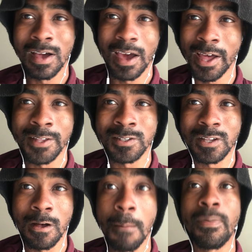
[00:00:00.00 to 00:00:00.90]
And
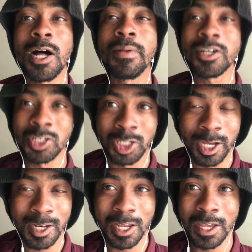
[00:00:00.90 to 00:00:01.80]
so, public
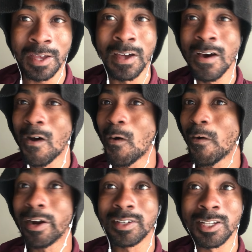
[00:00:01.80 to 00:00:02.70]
shunning
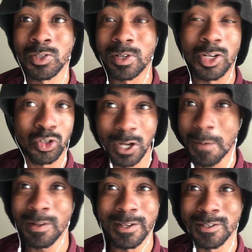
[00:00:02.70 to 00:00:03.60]
or this sort of
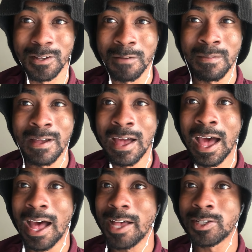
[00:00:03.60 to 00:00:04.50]
tribalism
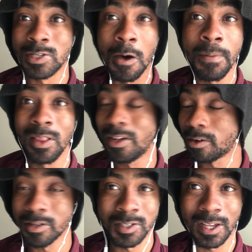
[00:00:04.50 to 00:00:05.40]
has no
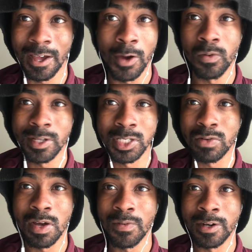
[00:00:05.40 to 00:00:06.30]
political side
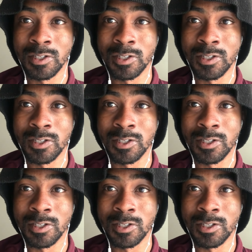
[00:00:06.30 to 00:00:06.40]
whatsoever.